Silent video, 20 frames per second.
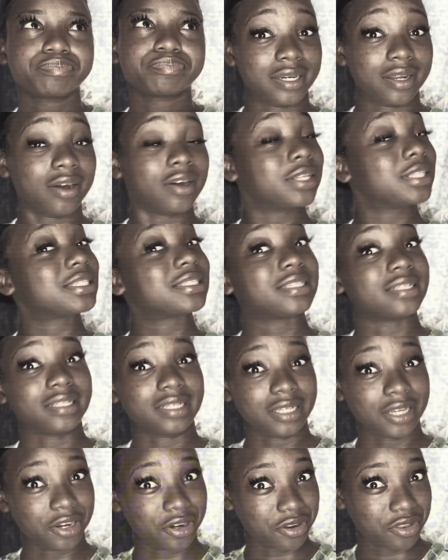Until
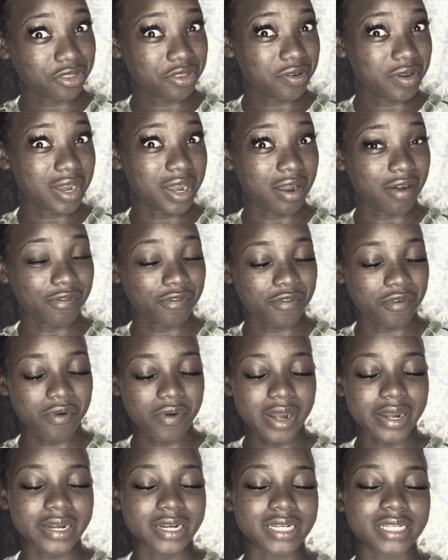year 3, of
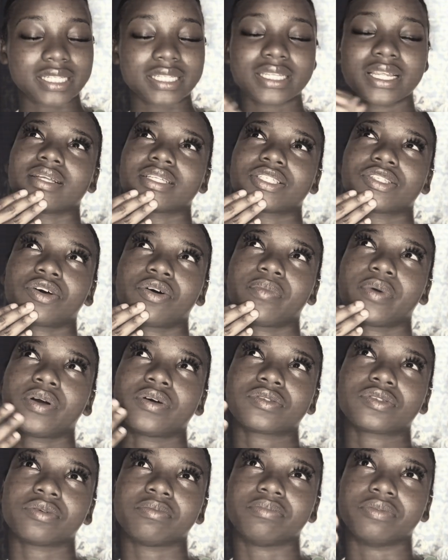course. So I'm gonna go
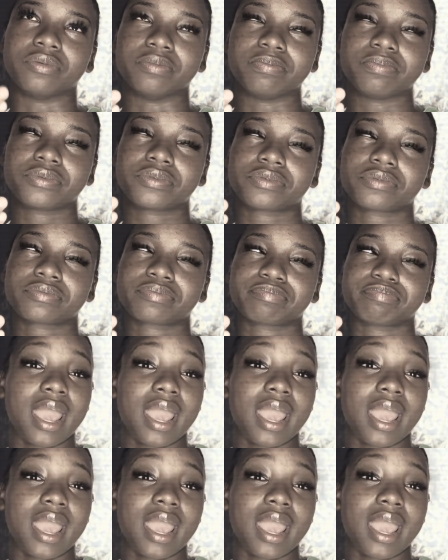some boobs.